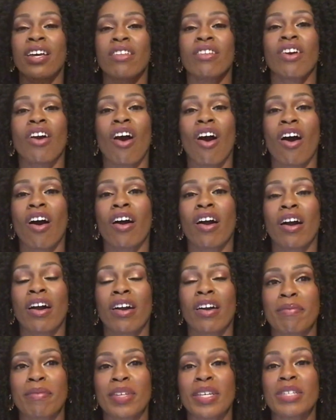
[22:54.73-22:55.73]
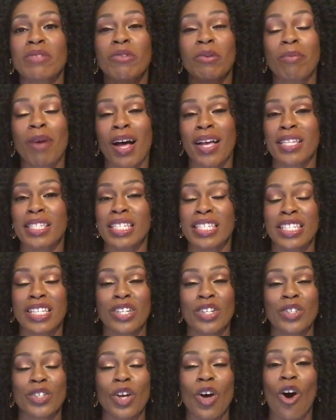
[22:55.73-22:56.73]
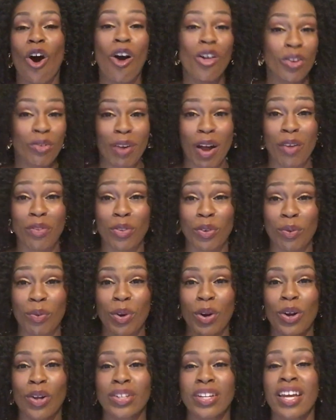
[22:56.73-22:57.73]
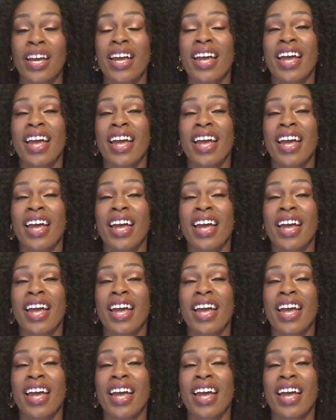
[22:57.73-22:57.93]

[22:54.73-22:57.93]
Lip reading: There are these Vipassana centers all around the world,